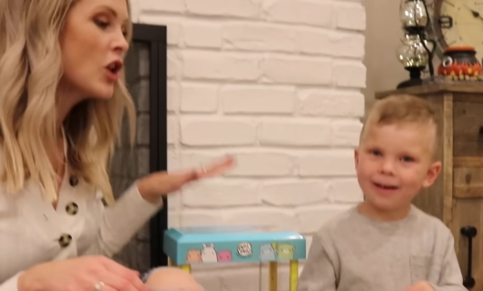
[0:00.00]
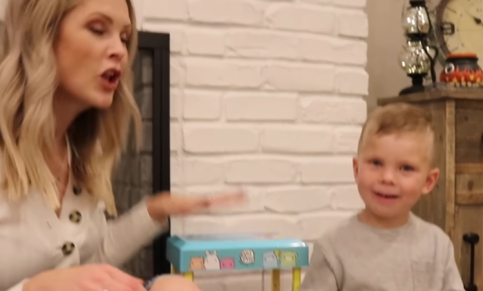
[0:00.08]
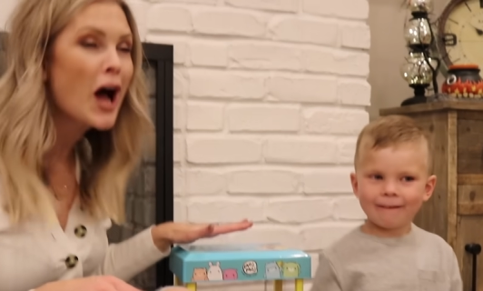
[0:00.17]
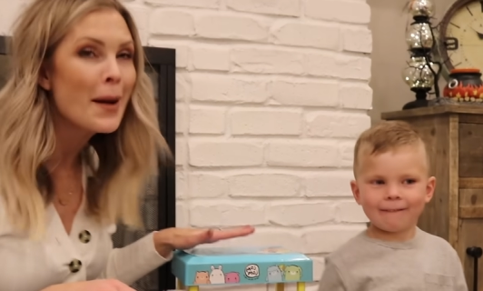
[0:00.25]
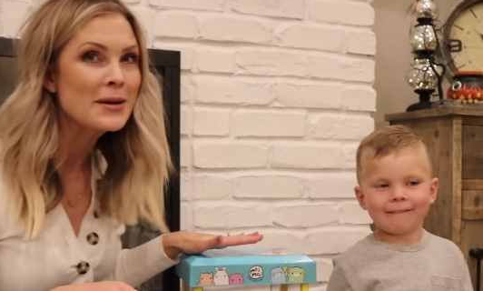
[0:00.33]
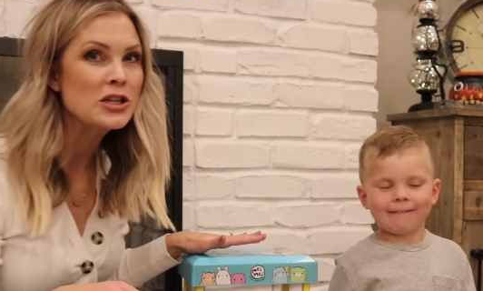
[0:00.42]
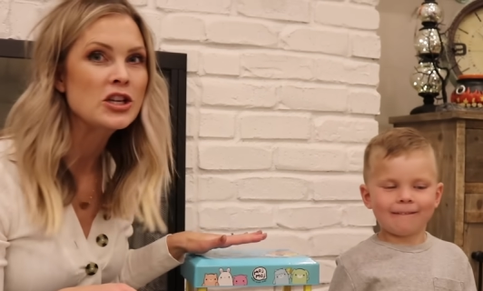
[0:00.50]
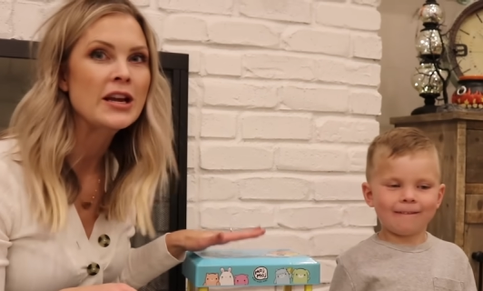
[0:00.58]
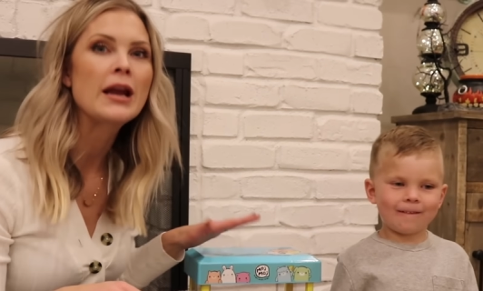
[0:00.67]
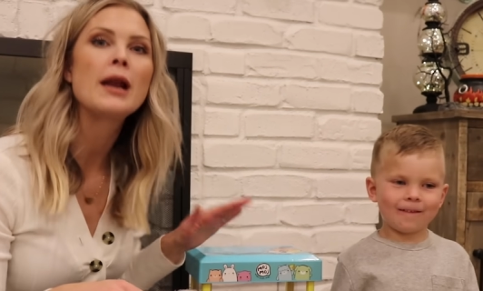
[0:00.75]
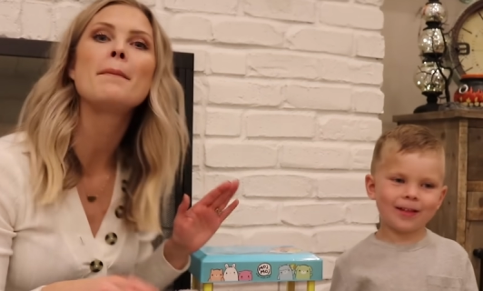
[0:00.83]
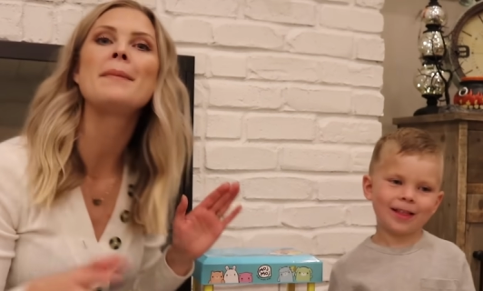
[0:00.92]
Speaker 1: claw
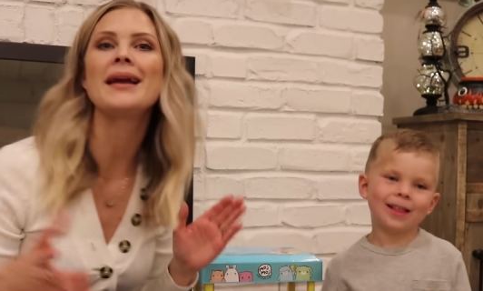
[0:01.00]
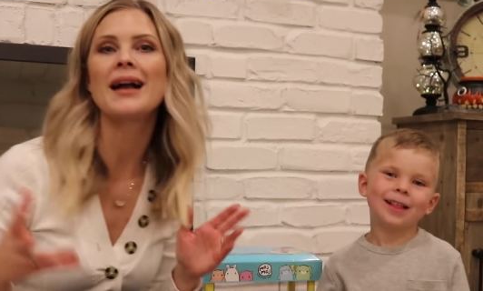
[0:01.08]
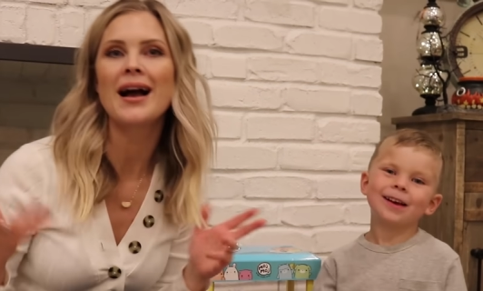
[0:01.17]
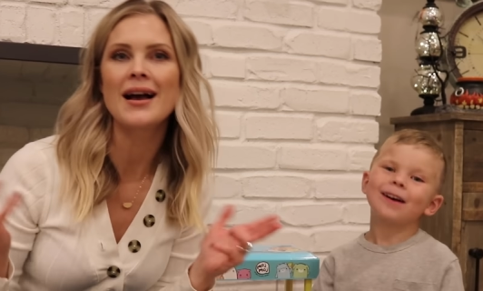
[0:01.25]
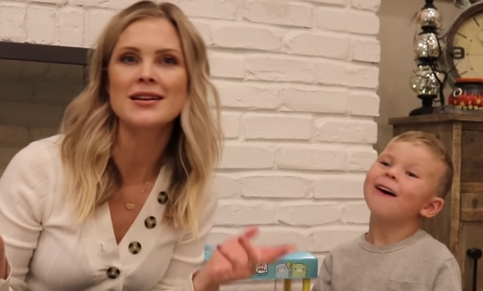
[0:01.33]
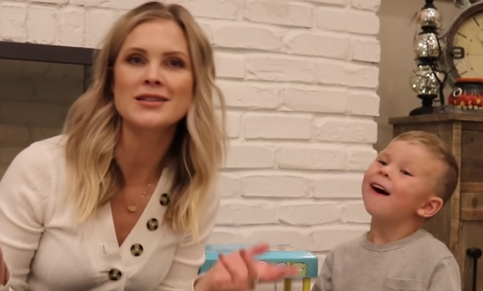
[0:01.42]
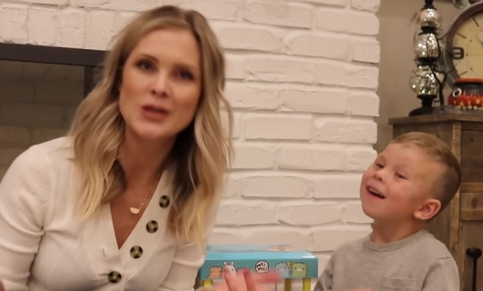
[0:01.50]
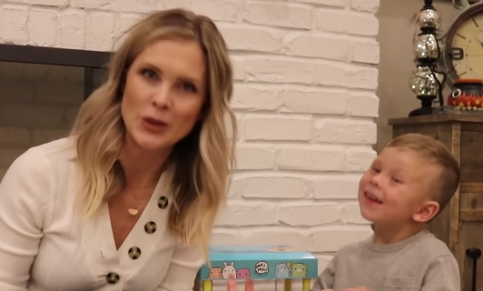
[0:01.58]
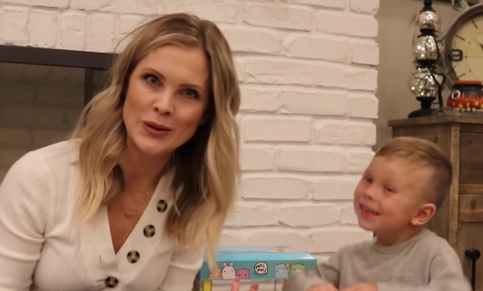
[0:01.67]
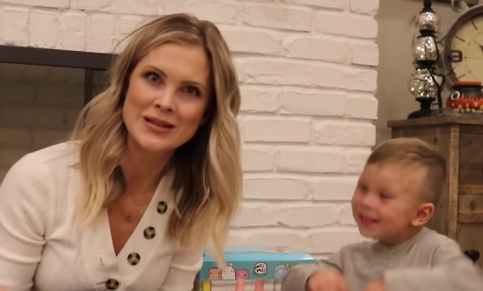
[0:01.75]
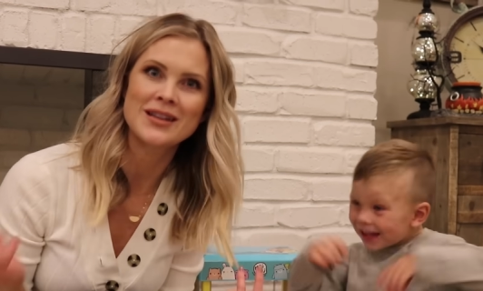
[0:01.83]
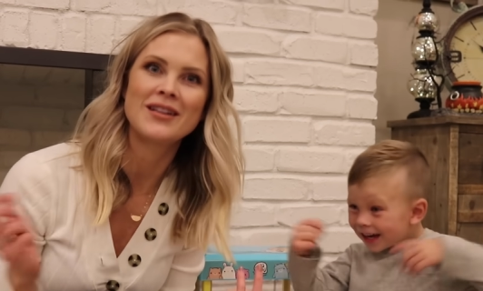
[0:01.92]
machine because
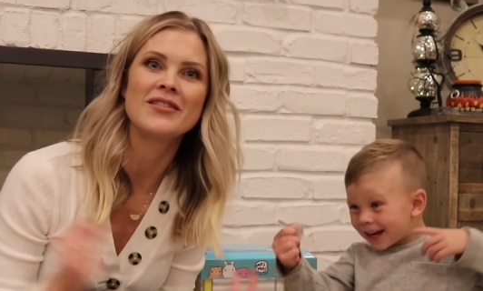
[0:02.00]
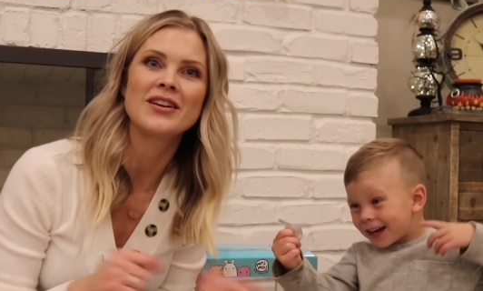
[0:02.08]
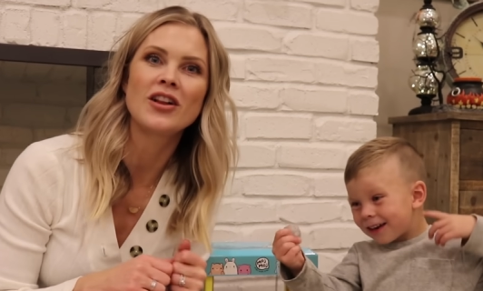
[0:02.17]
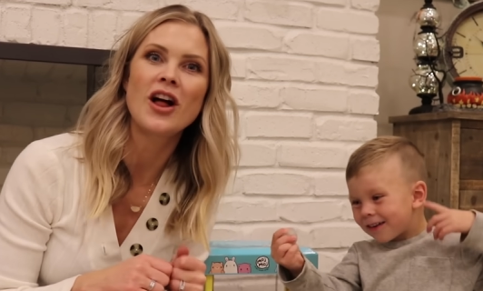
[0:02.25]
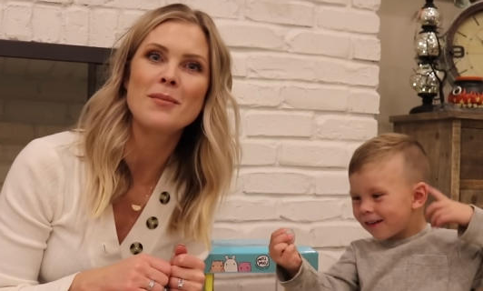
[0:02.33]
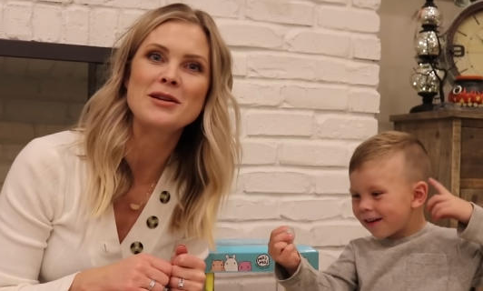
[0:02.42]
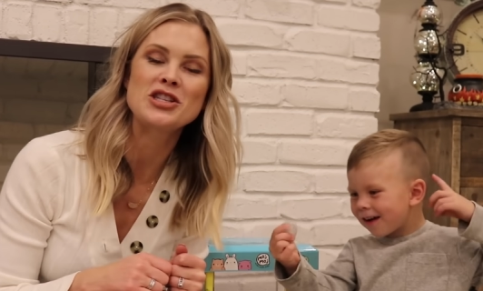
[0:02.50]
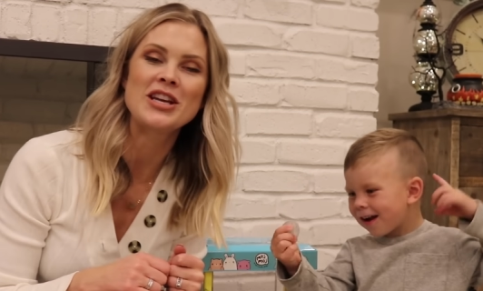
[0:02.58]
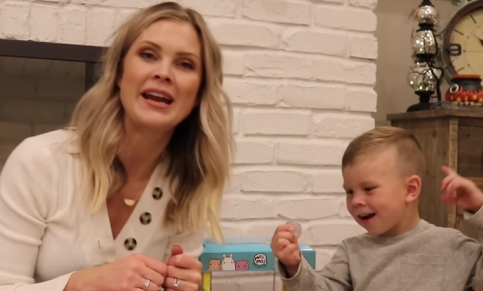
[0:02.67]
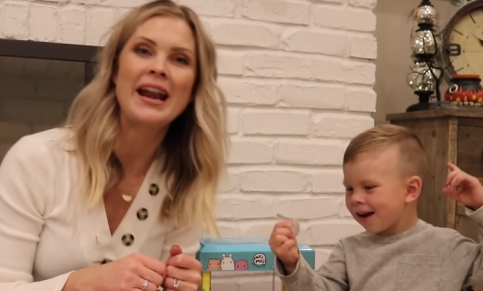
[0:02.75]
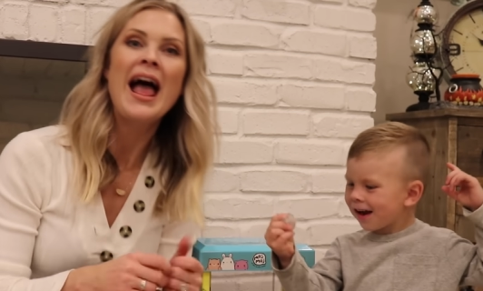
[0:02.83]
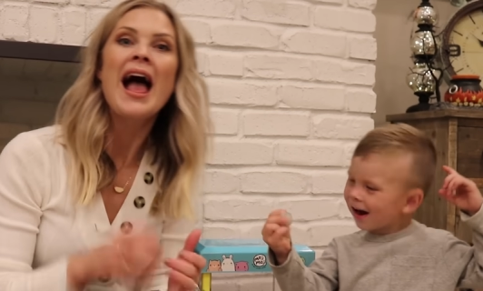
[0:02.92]
who doesn't love a claw
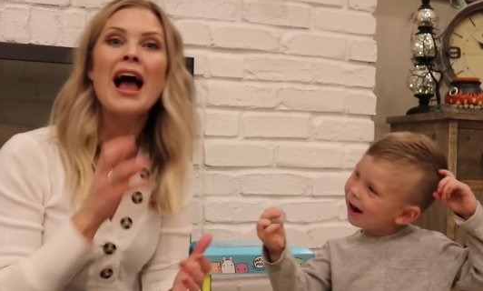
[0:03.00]
machine?